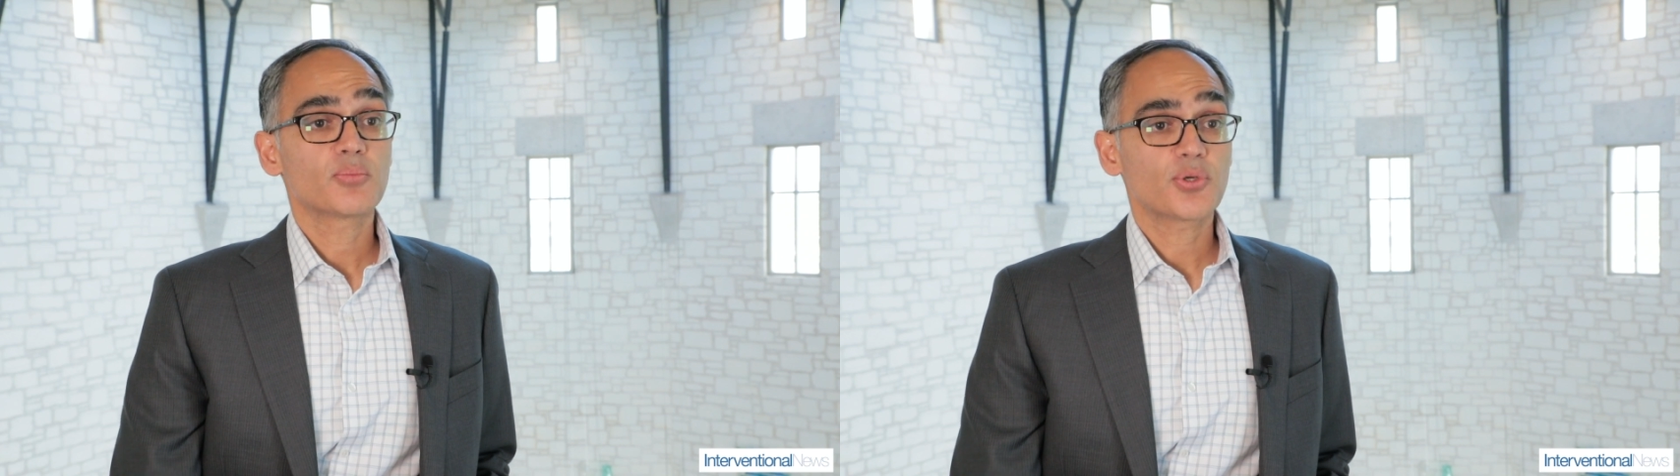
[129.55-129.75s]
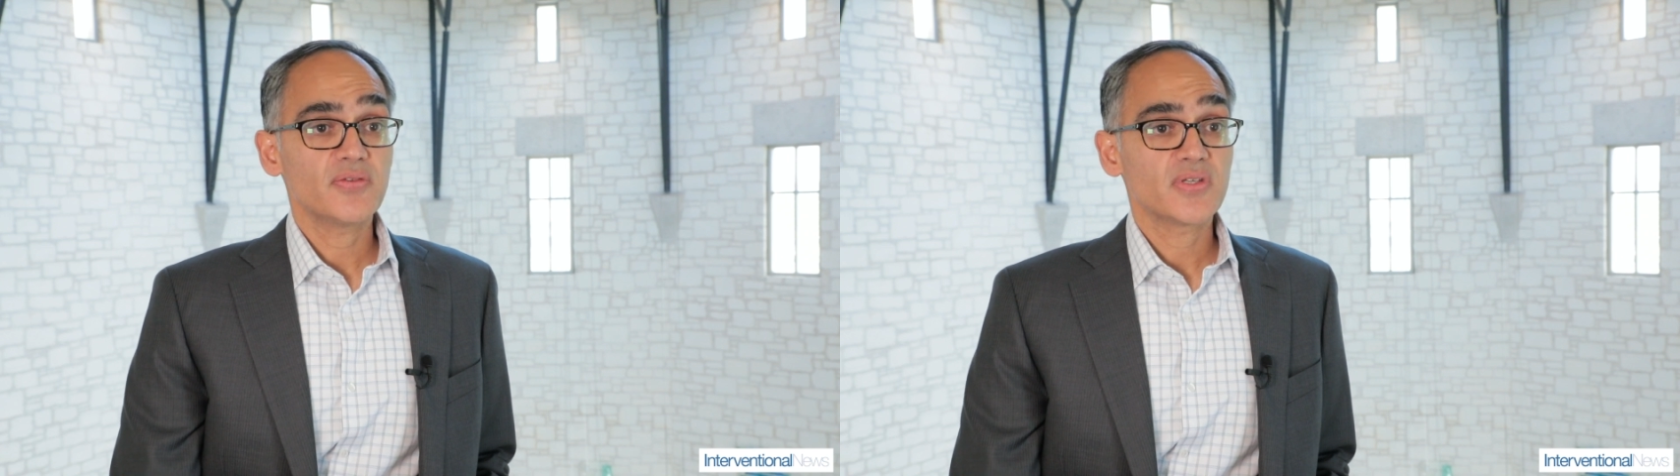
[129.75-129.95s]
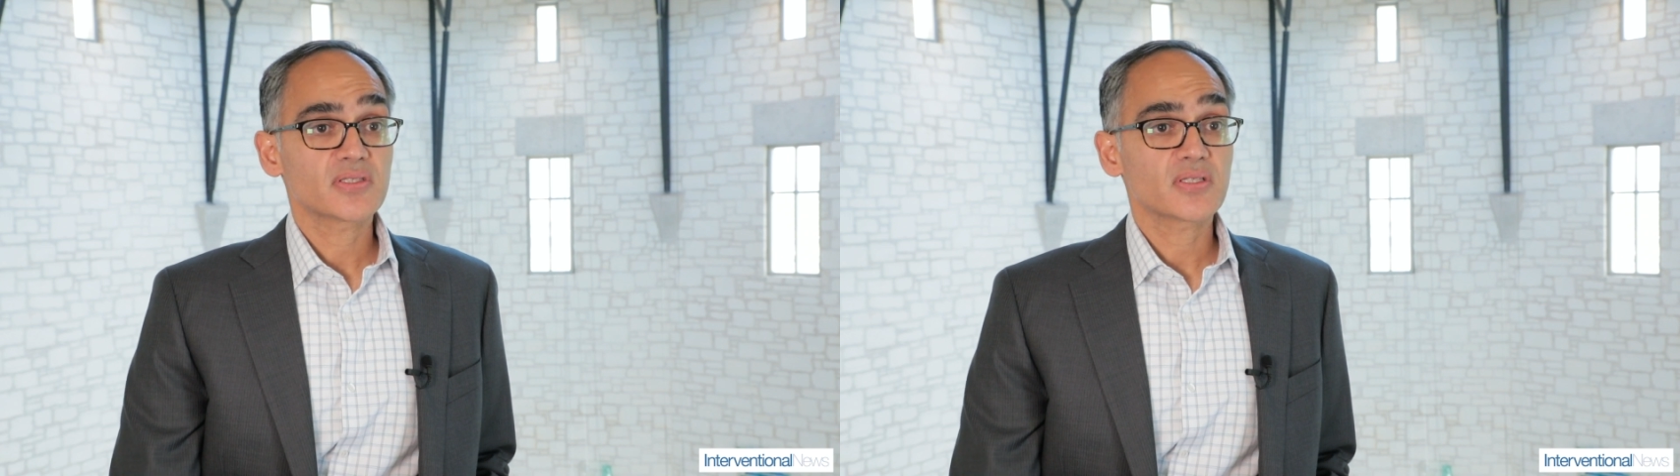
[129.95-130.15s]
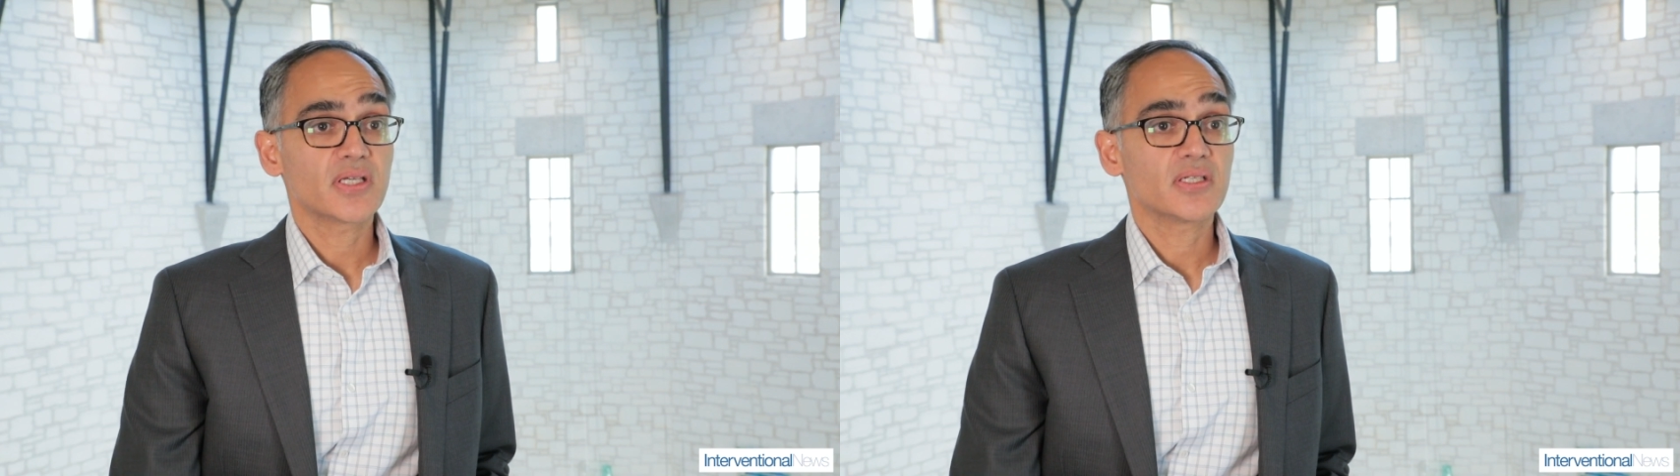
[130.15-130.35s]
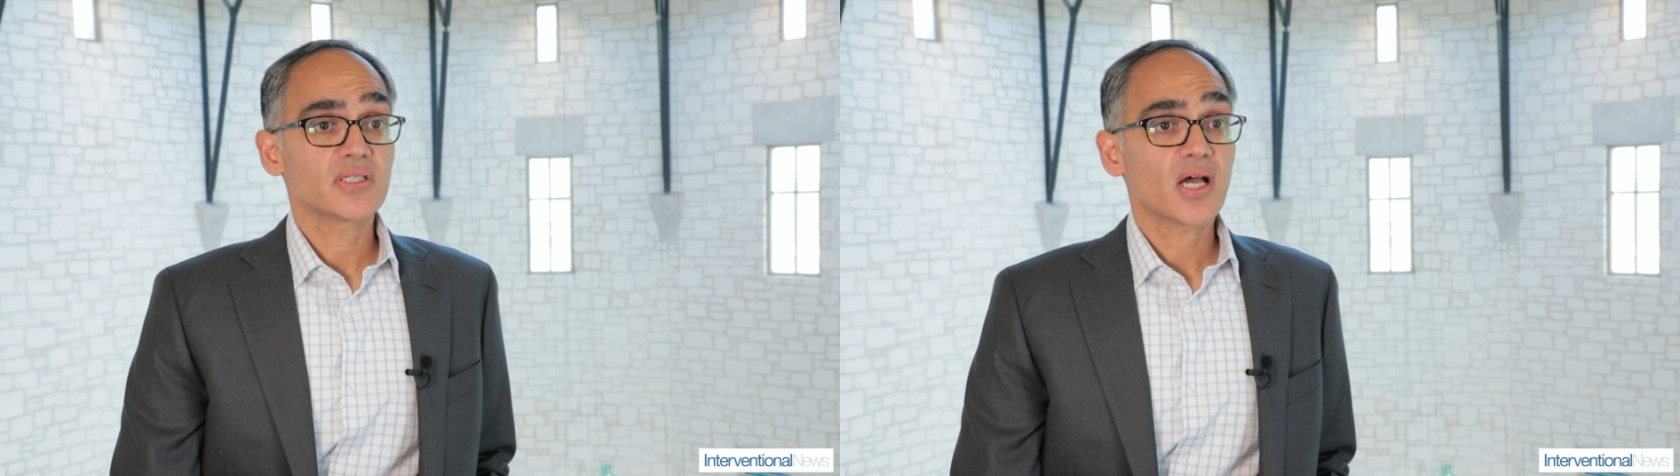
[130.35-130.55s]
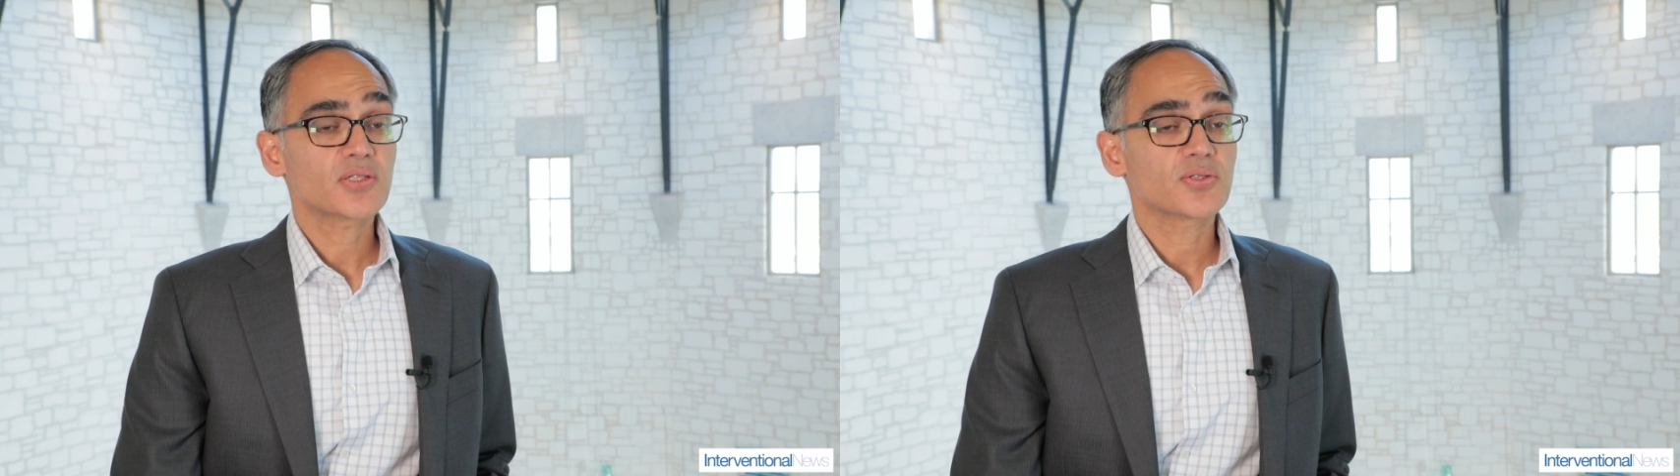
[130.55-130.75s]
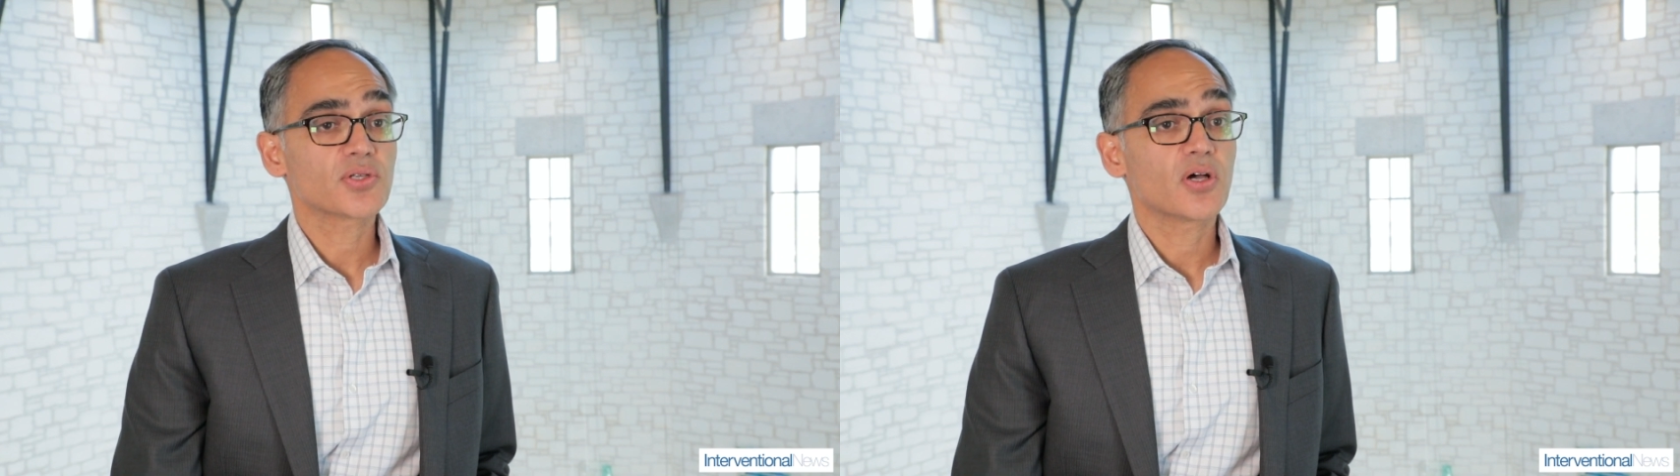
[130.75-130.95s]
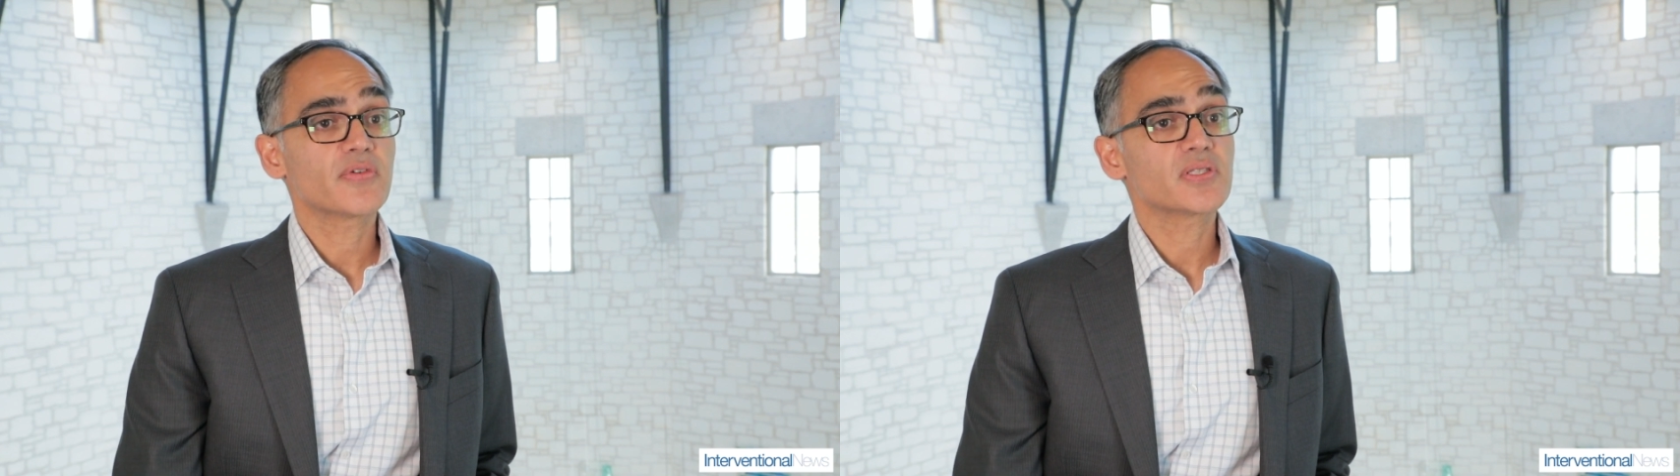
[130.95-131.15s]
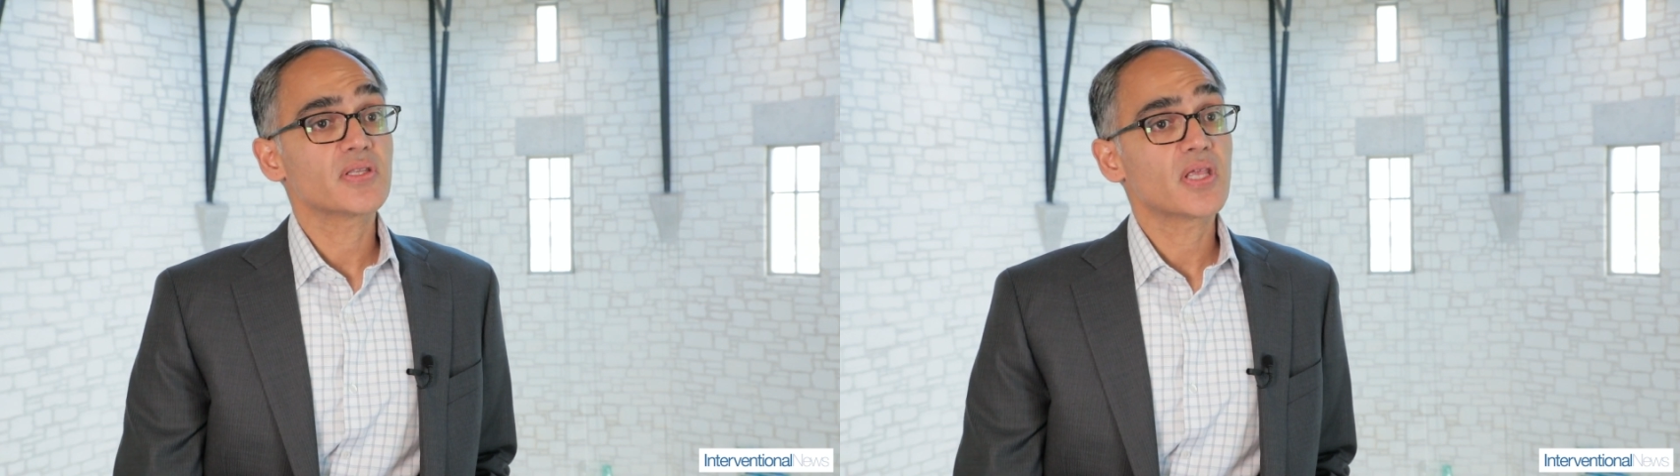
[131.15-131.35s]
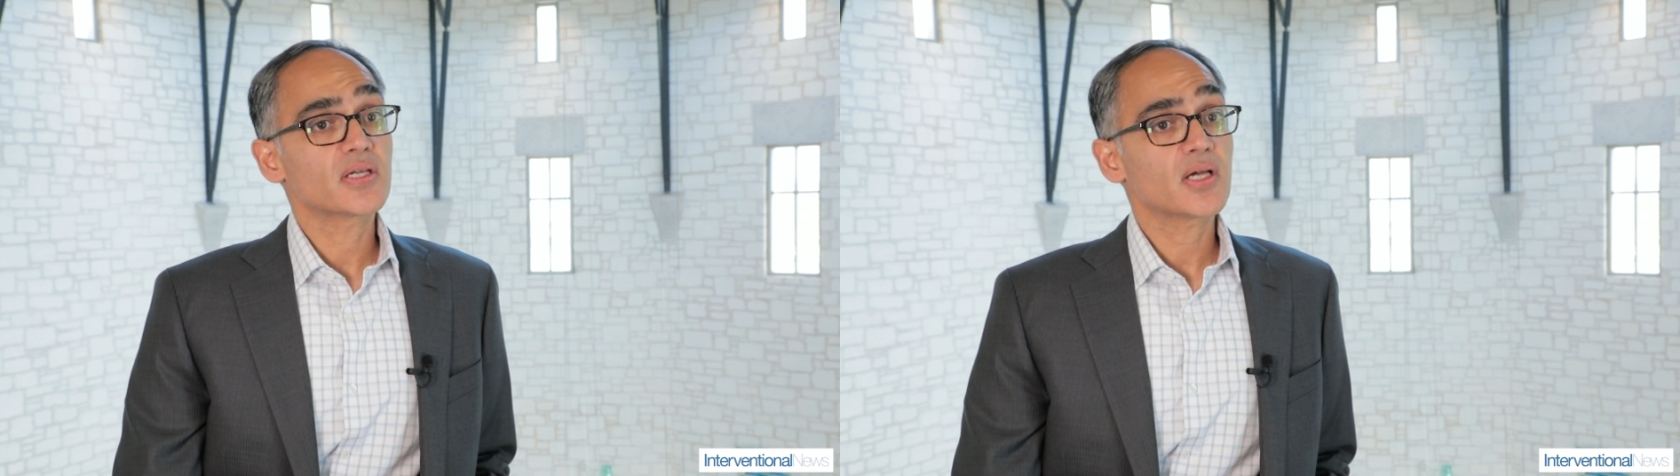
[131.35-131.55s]
previously in a doctor's office
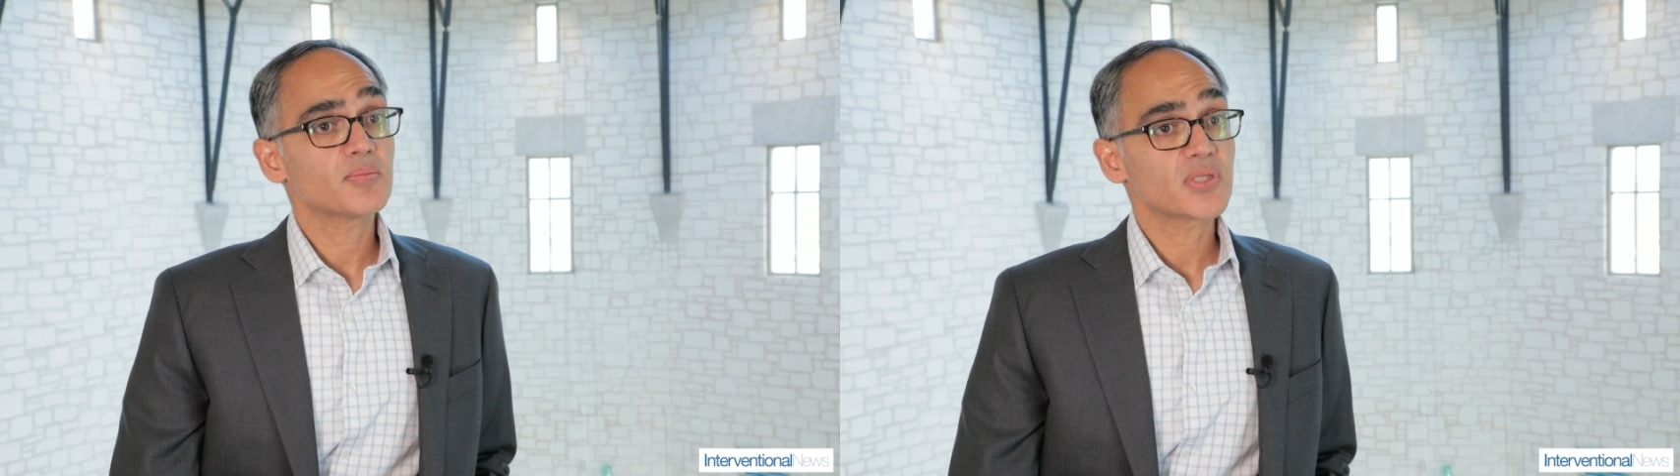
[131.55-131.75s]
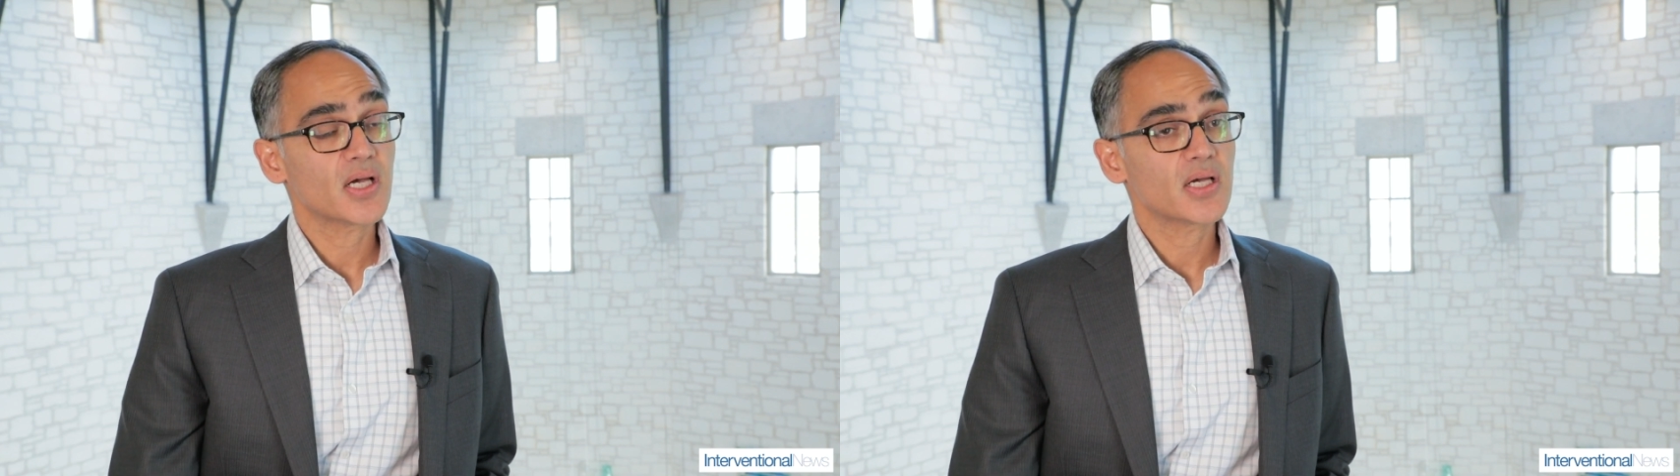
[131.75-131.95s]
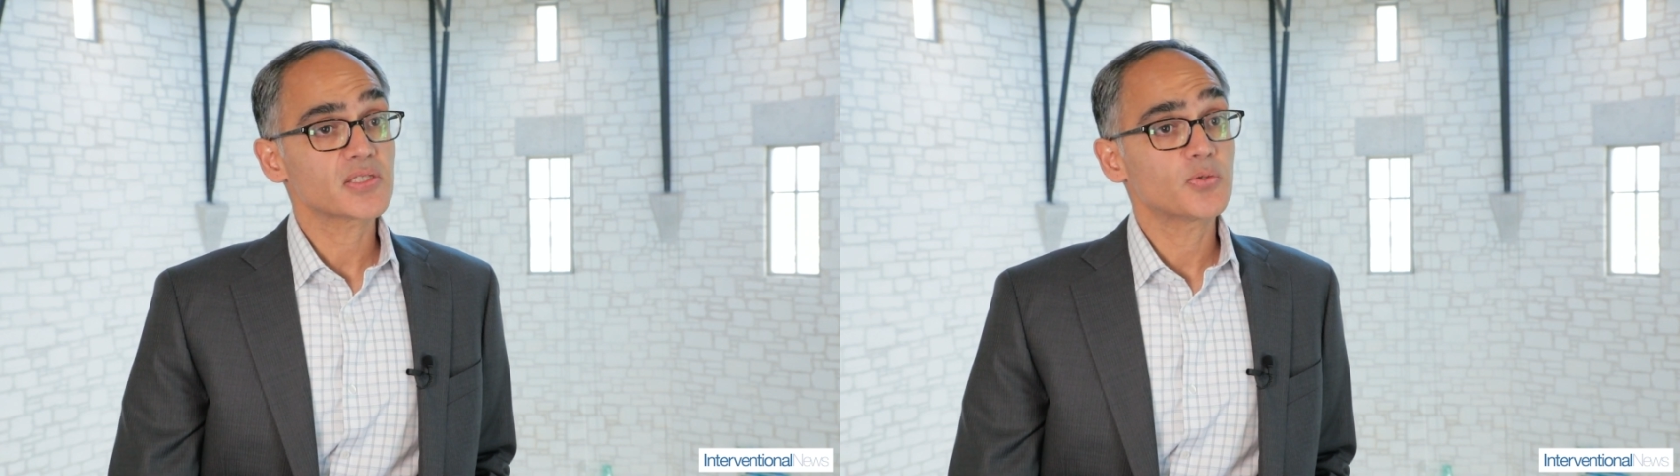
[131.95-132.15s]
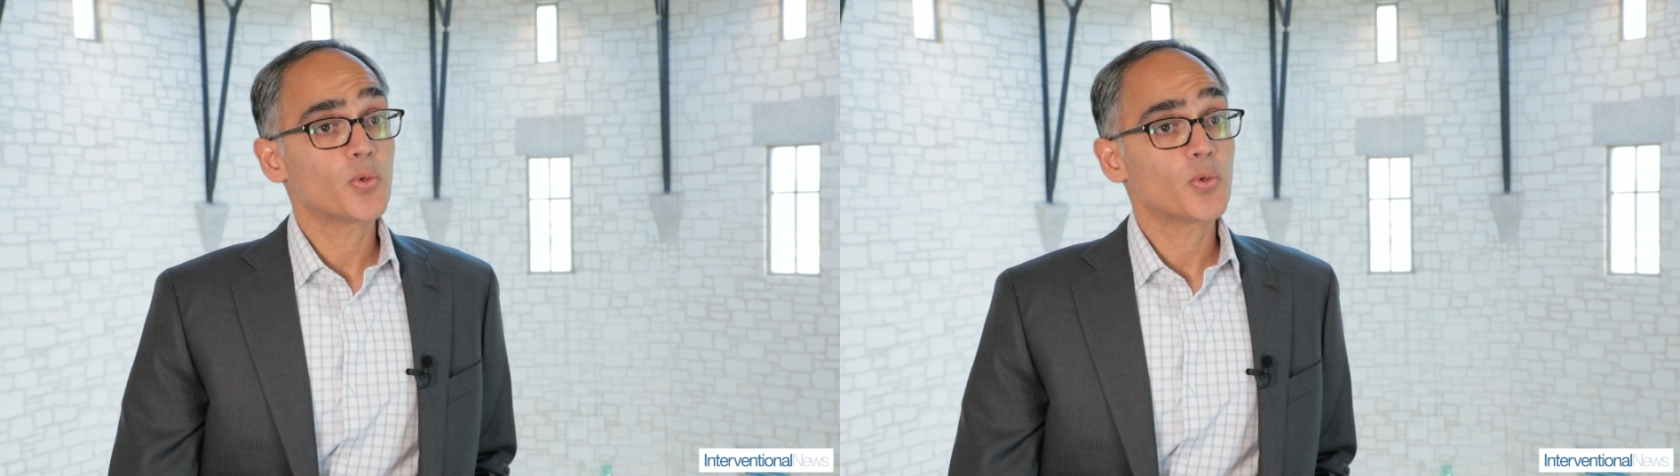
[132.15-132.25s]
and then come to us,